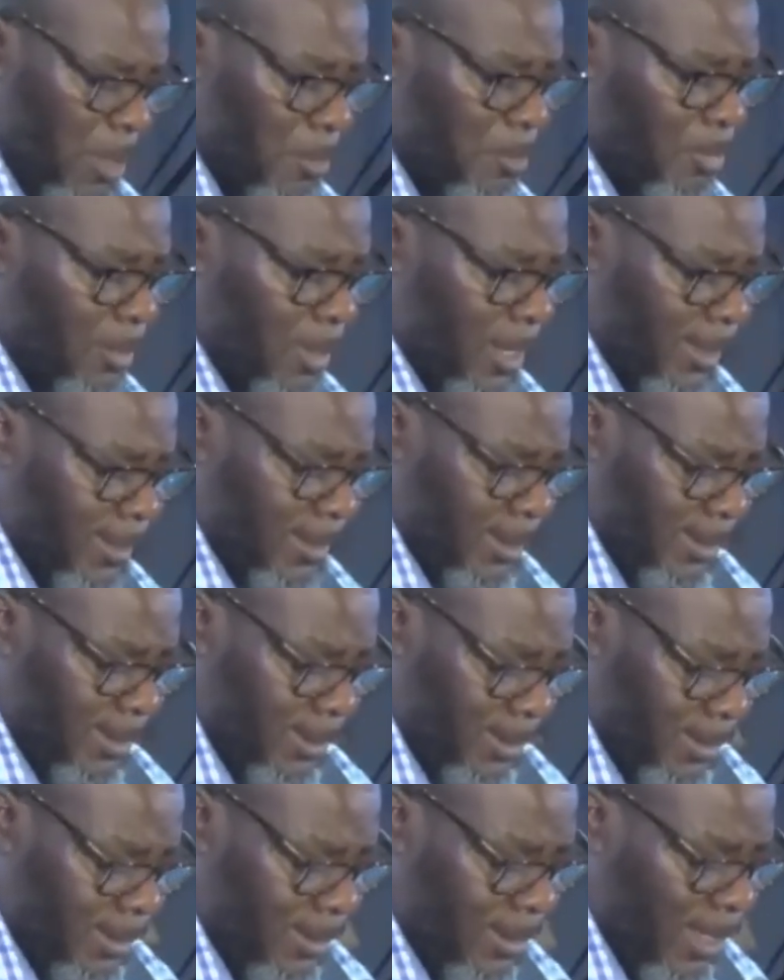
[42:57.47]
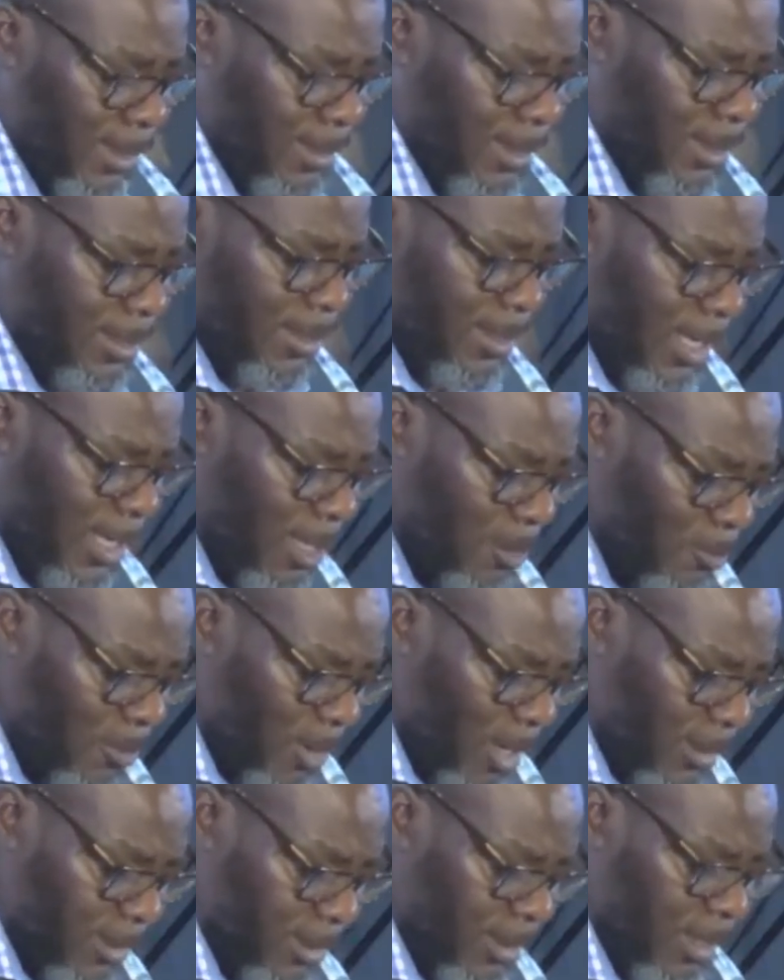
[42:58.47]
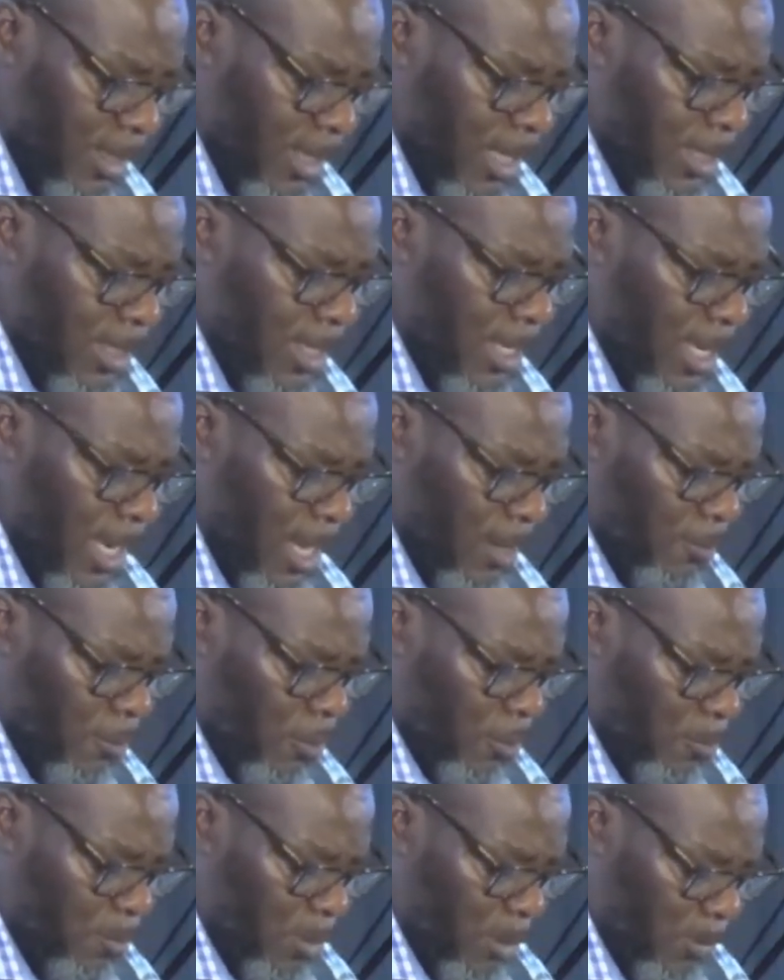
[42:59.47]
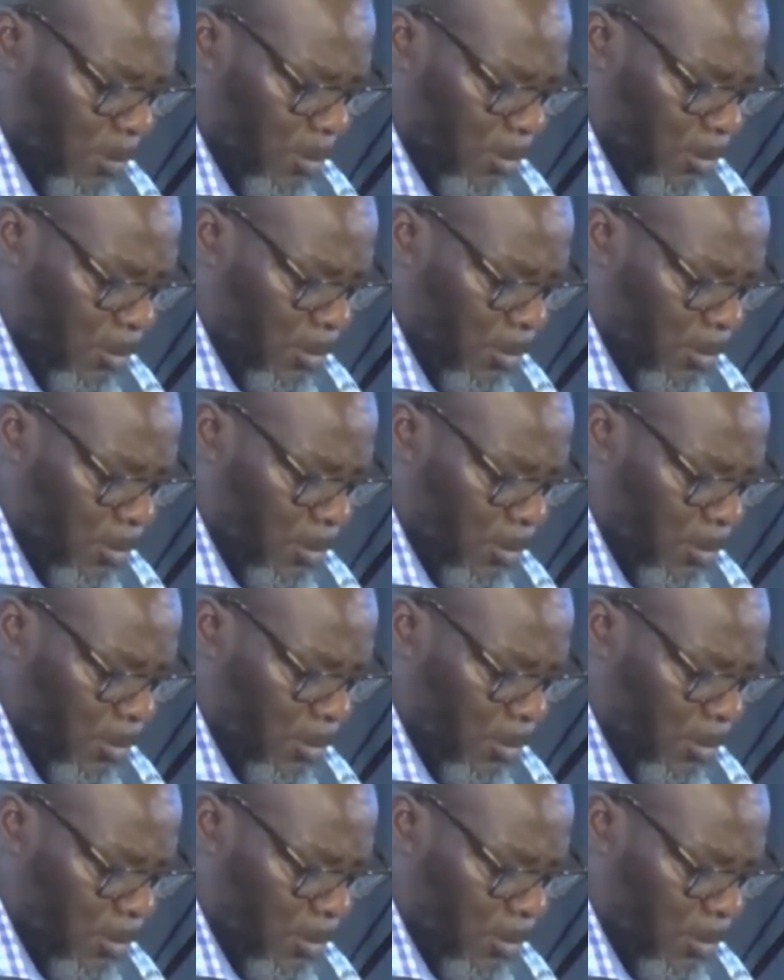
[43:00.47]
a blessing that is relevant in the life of people,